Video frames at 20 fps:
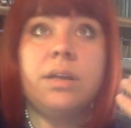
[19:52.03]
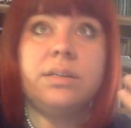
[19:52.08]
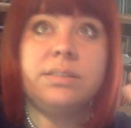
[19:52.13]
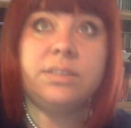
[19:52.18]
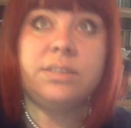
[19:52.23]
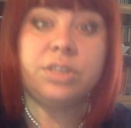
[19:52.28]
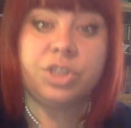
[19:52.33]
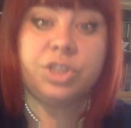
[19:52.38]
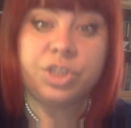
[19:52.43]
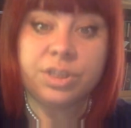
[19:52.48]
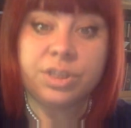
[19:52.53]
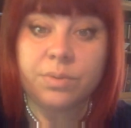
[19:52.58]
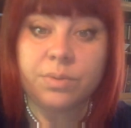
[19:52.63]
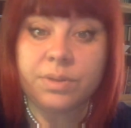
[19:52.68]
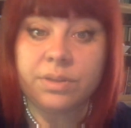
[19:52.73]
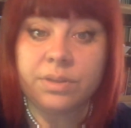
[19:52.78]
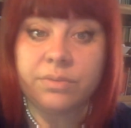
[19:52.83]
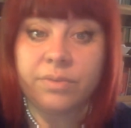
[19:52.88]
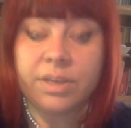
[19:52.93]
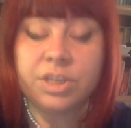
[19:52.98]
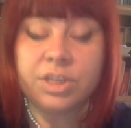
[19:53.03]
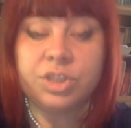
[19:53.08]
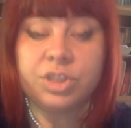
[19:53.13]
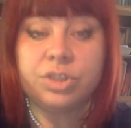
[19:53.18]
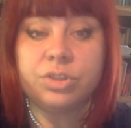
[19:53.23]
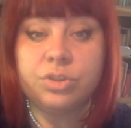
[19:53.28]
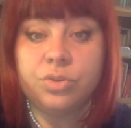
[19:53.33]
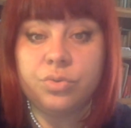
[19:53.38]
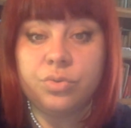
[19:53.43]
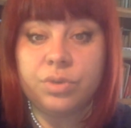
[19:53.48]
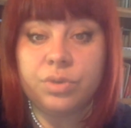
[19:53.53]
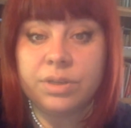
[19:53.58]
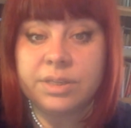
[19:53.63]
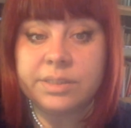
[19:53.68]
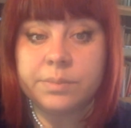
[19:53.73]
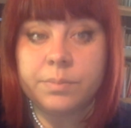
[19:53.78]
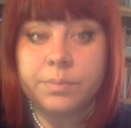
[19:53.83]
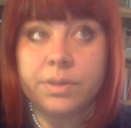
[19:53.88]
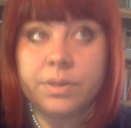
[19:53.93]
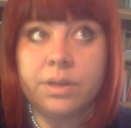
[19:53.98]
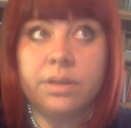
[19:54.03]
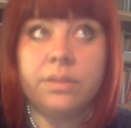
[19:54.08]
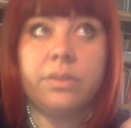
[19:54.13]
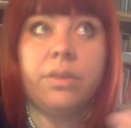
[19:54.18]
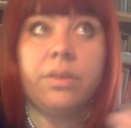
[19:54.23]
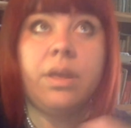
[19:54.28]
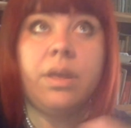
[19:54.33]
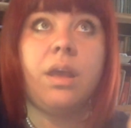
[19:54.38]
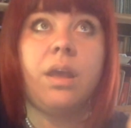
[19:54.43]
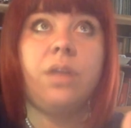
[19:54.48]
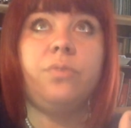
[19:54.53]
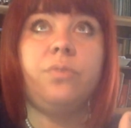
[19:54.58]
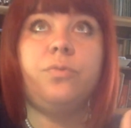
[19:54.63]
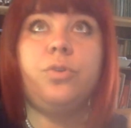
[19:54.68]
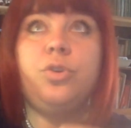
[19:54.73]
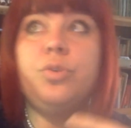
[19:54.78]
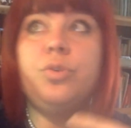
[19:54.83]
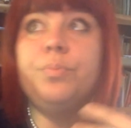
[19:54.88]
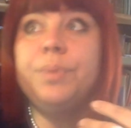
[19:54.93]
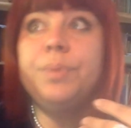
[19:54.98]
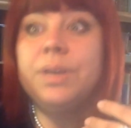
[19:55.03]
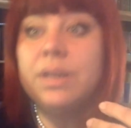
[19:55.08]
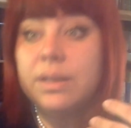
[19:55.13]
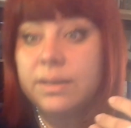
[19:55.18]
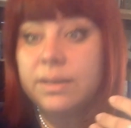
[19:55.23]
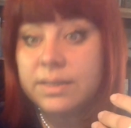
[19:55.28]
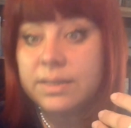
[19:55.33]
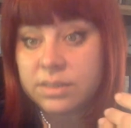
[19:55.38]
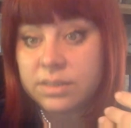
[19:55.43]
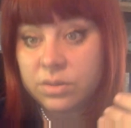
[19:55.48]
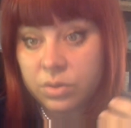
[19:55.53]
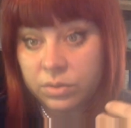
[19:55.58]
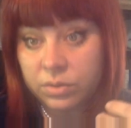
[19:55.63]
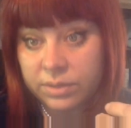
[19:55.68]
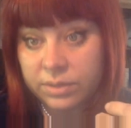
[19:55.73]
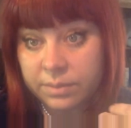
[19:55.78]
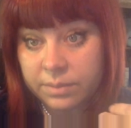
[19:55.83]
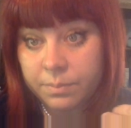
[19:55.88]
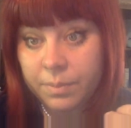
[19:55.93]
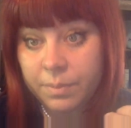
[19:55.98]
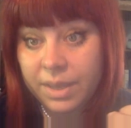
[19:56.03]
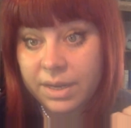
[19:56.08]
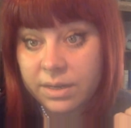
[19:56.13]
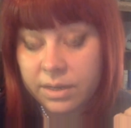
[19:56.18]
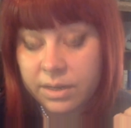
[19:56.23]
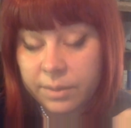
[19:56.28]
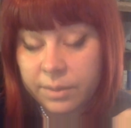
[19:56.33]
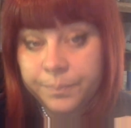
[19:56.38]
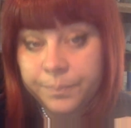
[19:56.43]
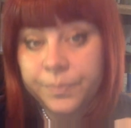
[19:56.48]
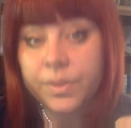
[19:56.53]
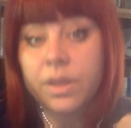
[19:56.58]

surgical interventions during this month and for new beginnings are not that many